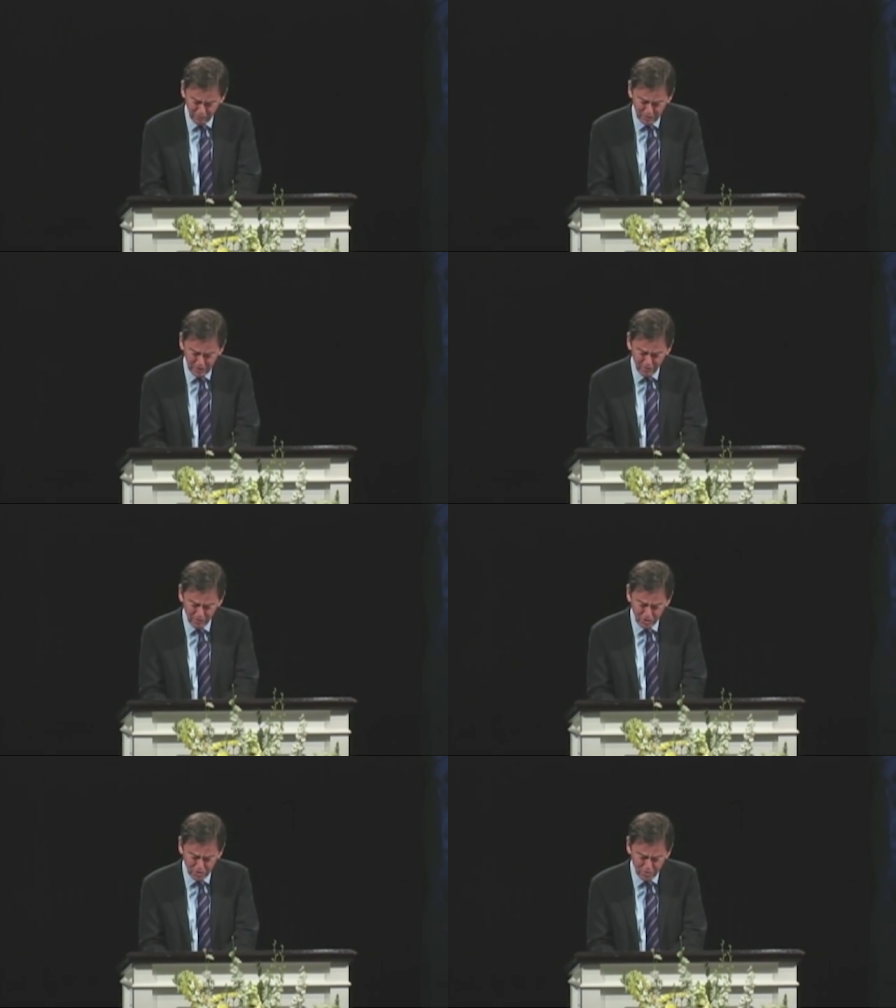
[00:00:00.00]
for dinner
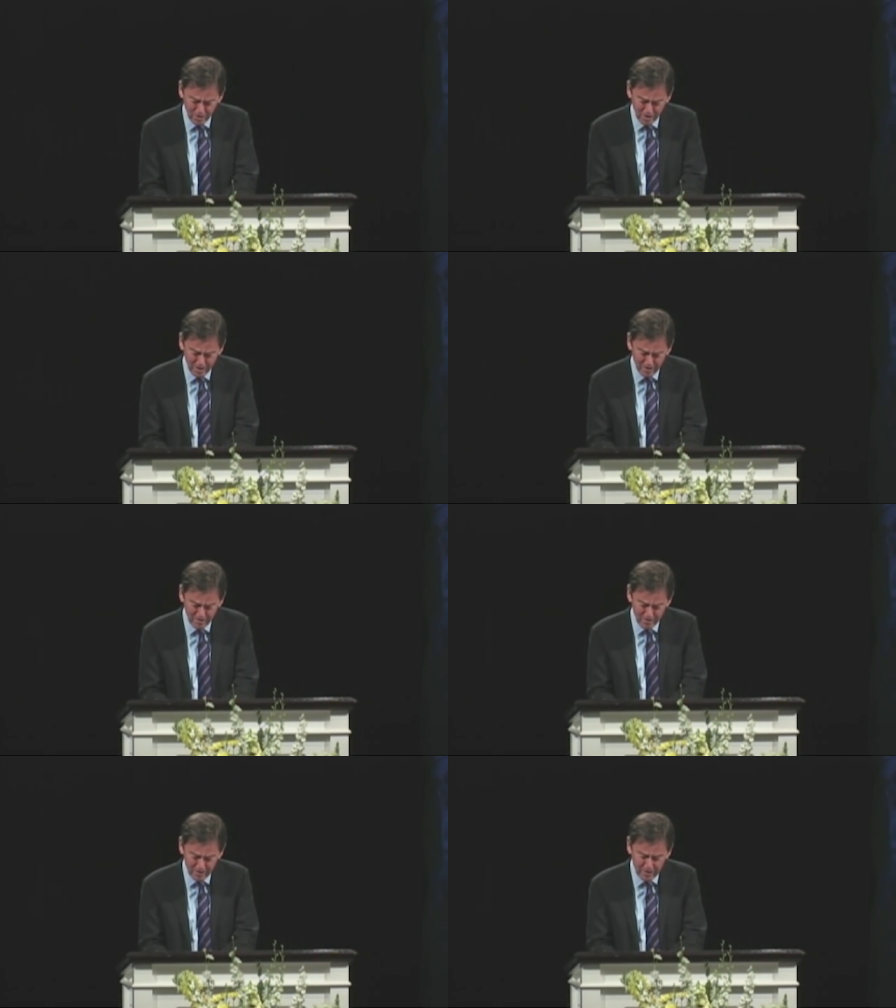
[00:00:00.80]
as you are.
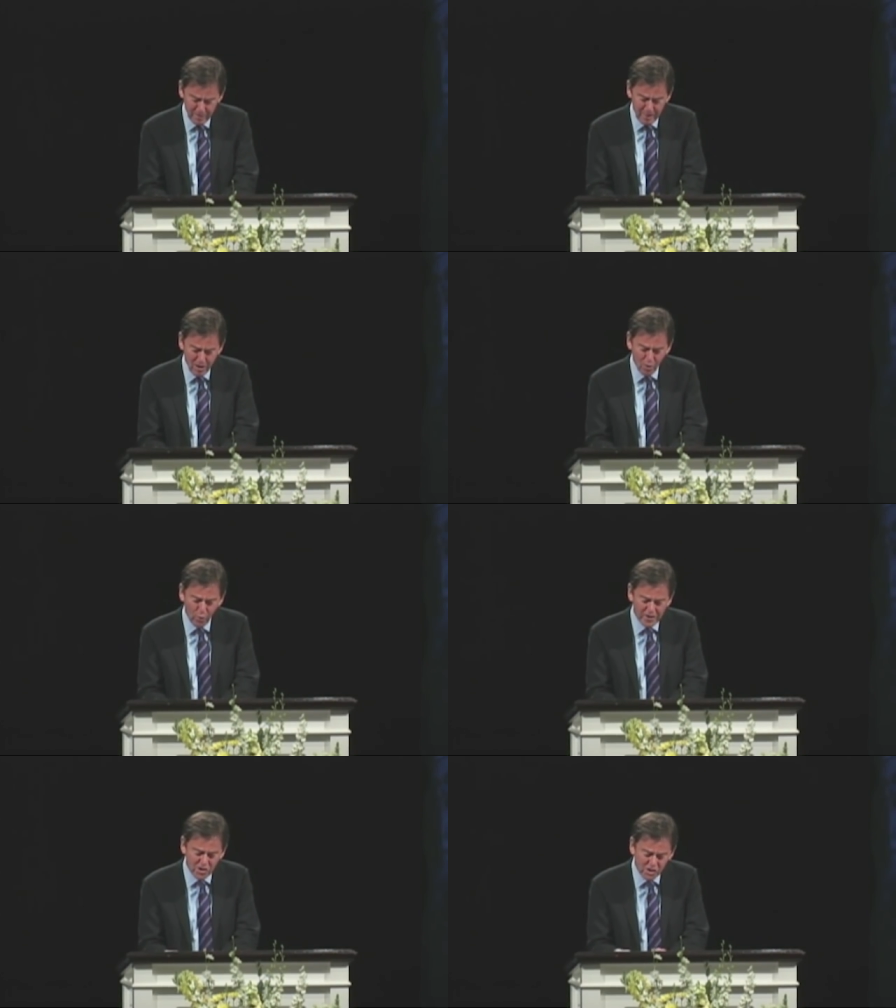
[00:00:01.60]

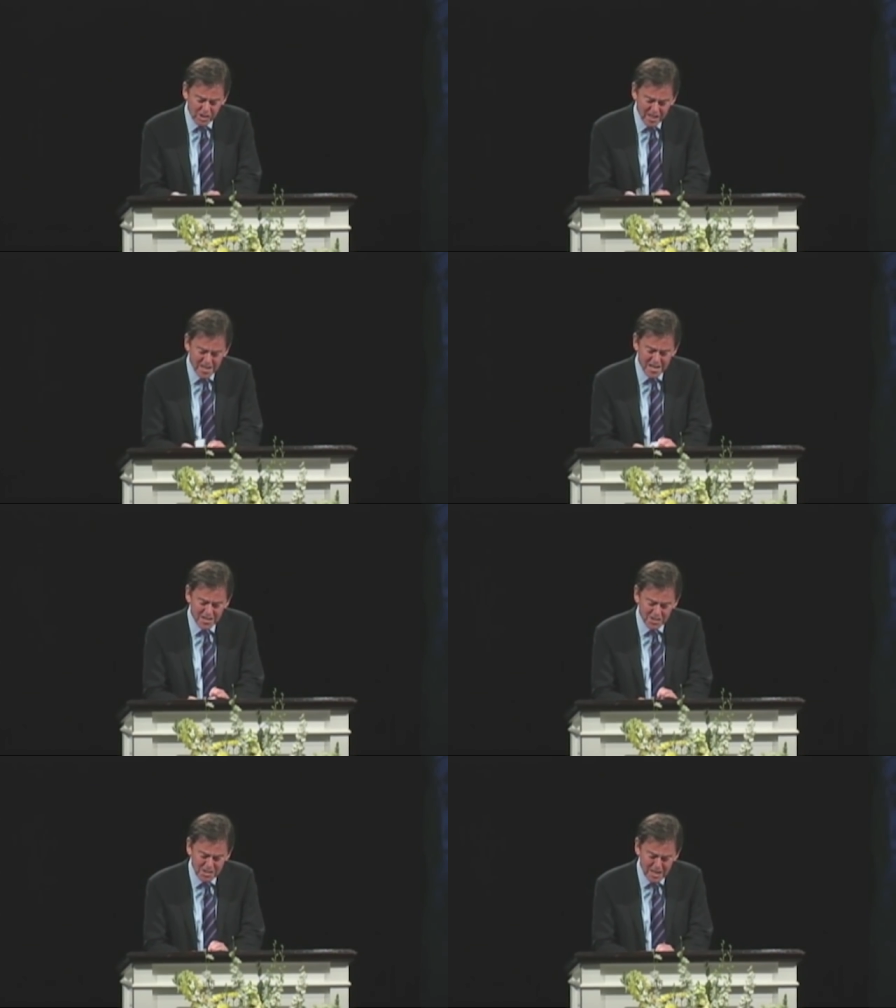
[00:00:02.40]
When sin
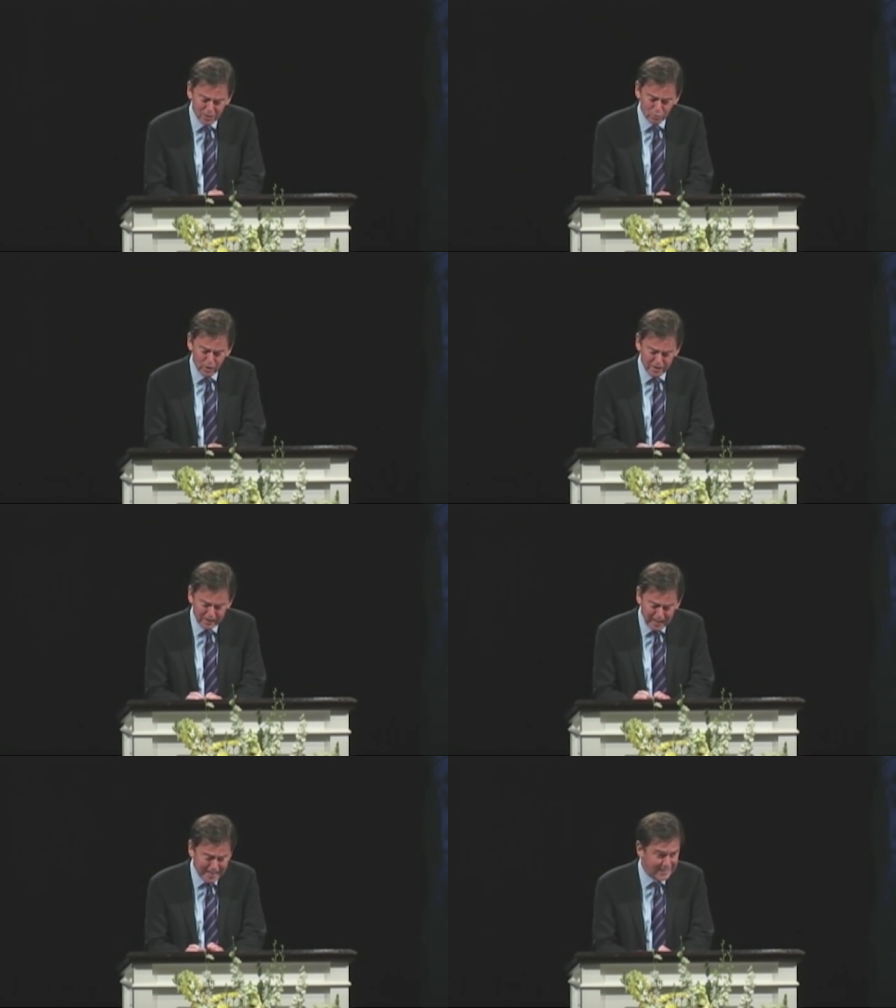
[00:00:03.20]
is dealt with
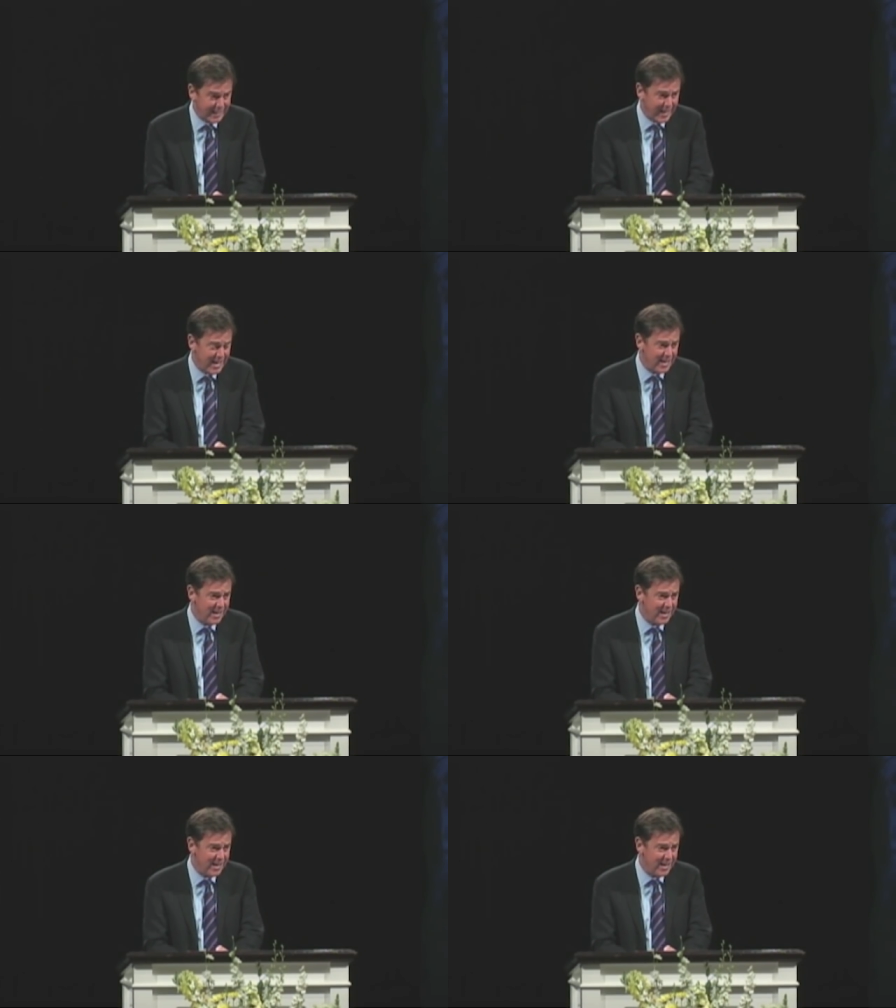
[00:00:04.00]
lightly,